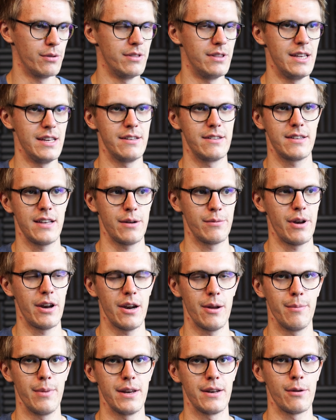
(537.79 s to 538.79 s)
these
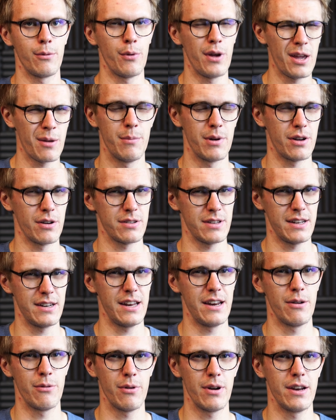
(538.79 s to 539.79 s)
sounded a bit weak because I
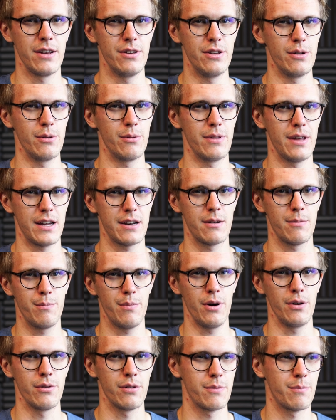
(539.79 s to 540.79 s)
didn't really do that
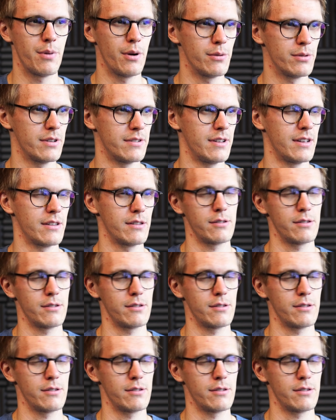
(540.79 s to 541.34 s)
post-processing.